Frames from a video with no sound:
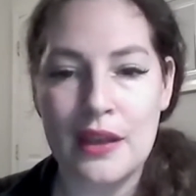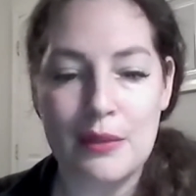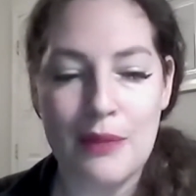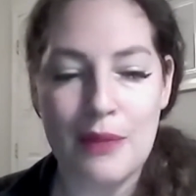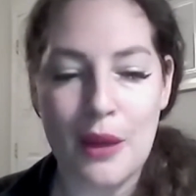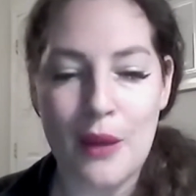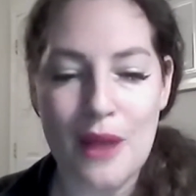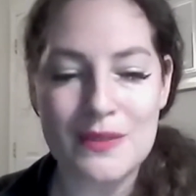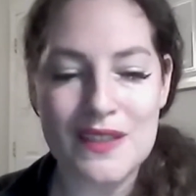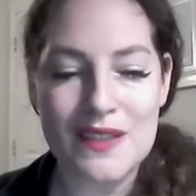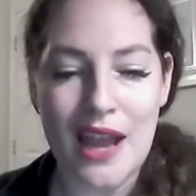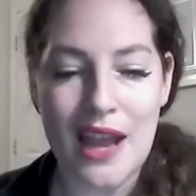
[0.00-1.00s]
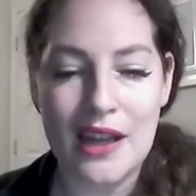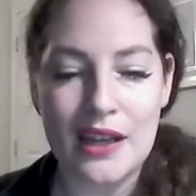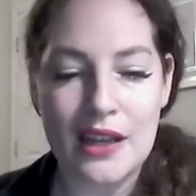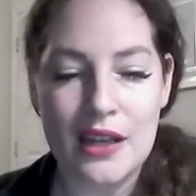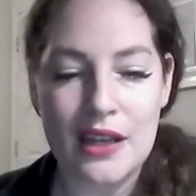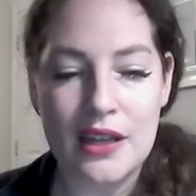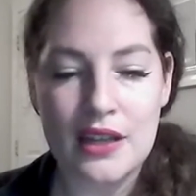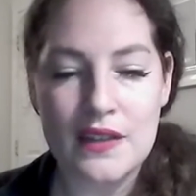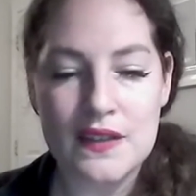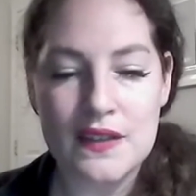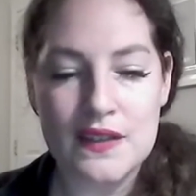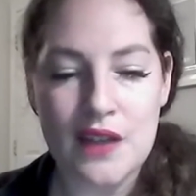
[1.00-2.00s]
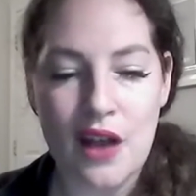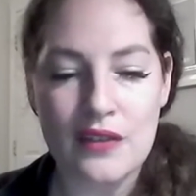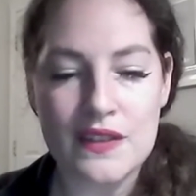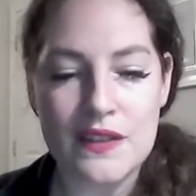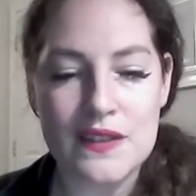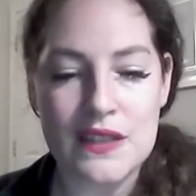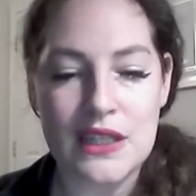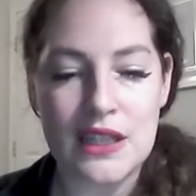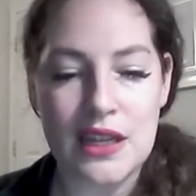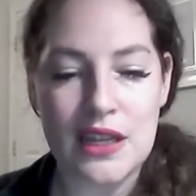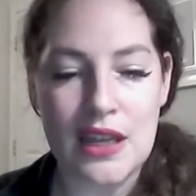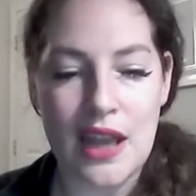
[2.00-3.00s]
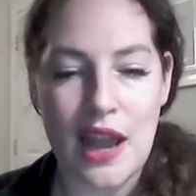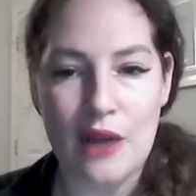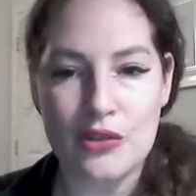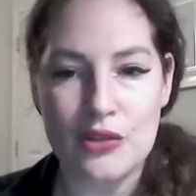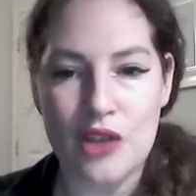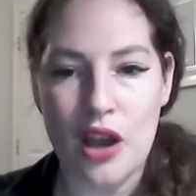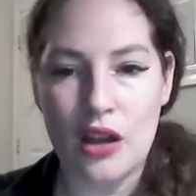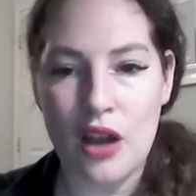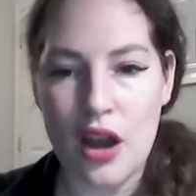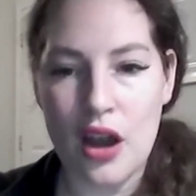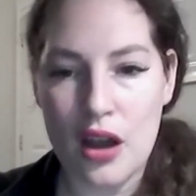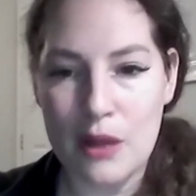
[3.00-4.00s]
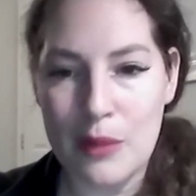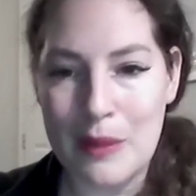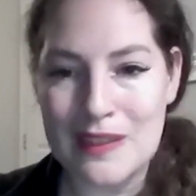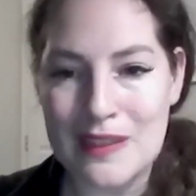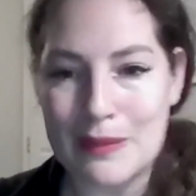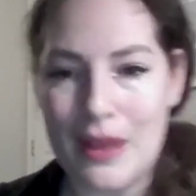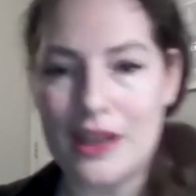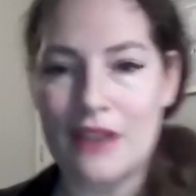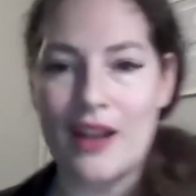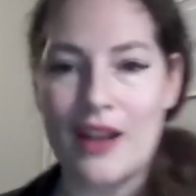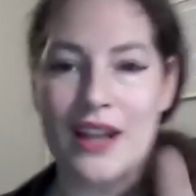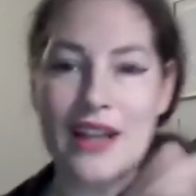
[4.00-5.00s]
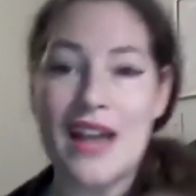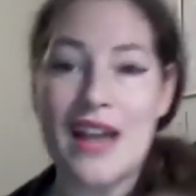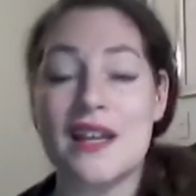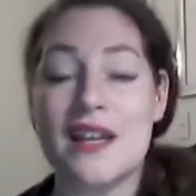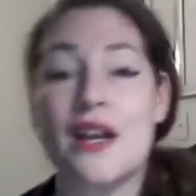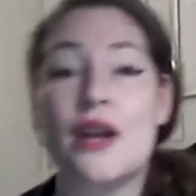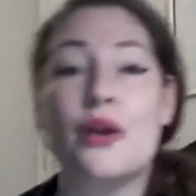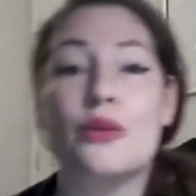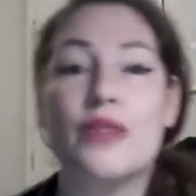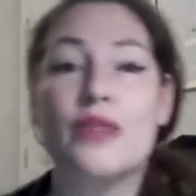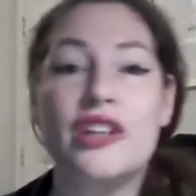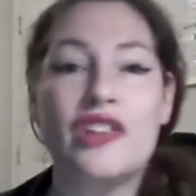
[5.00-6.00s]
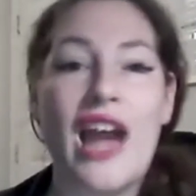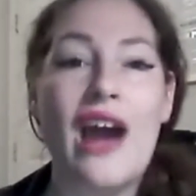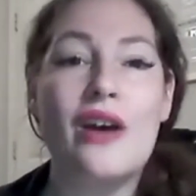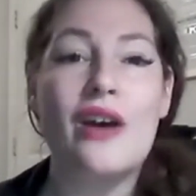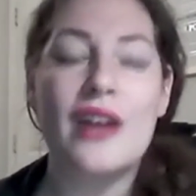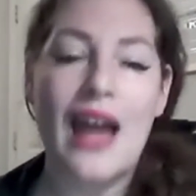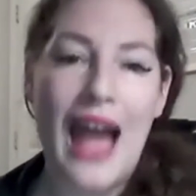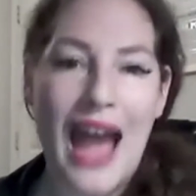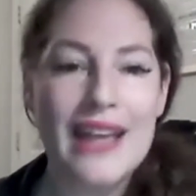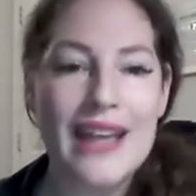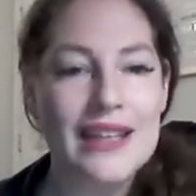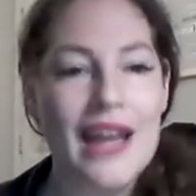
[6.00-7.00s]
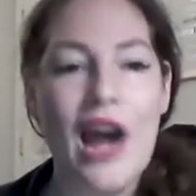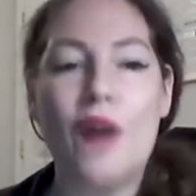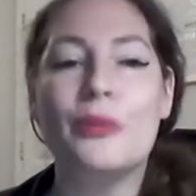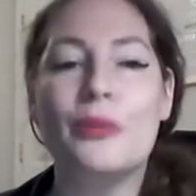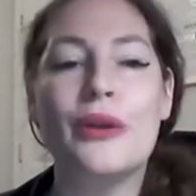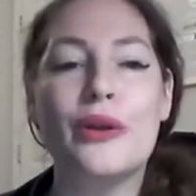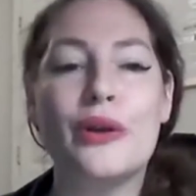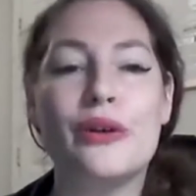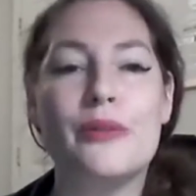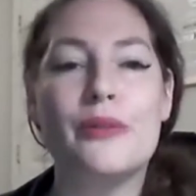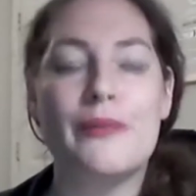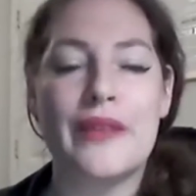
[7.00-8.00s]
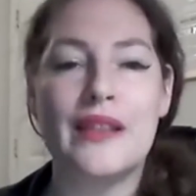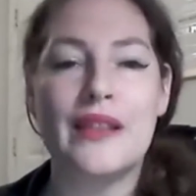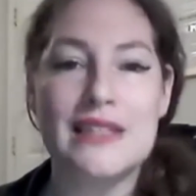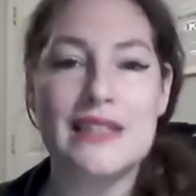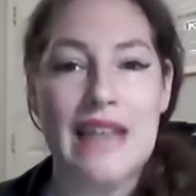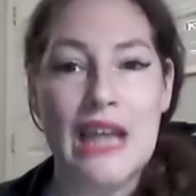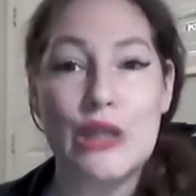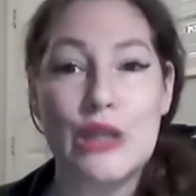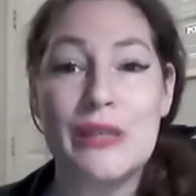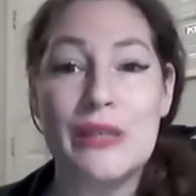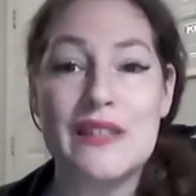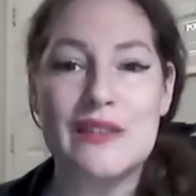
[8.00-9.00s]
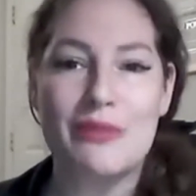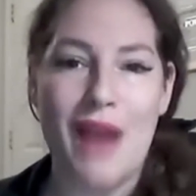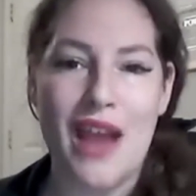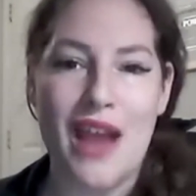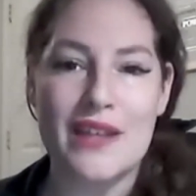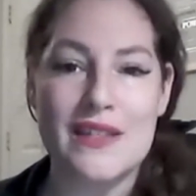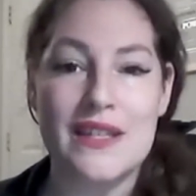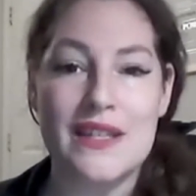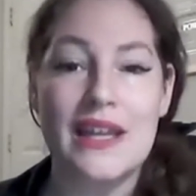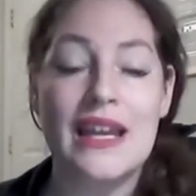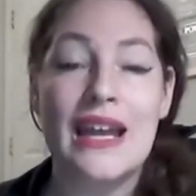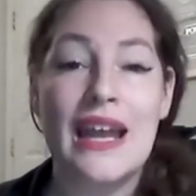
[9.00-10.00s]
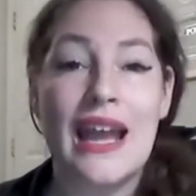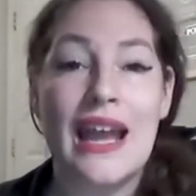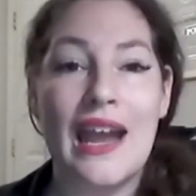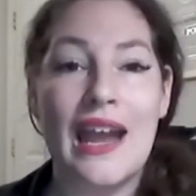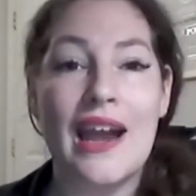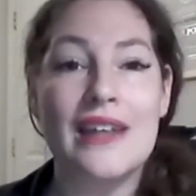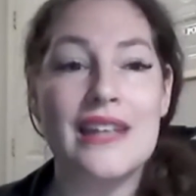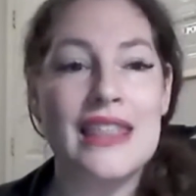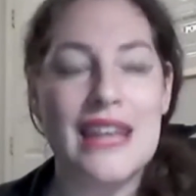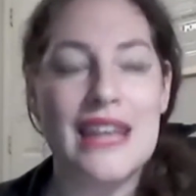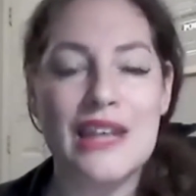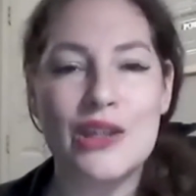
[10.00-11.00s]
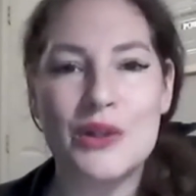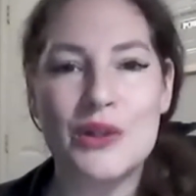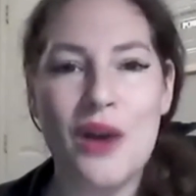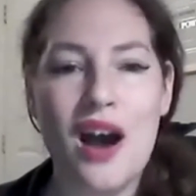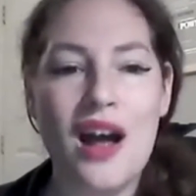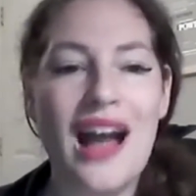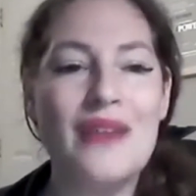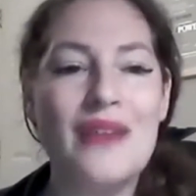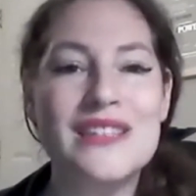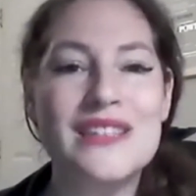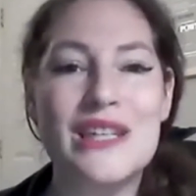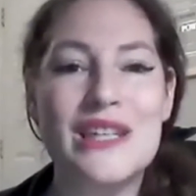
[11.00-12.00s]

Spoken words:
My website, solvencynow.com. Am I spelling it right? Yes. Reach out. I can help you. Let's get you peace of mind. And thank you all. I will see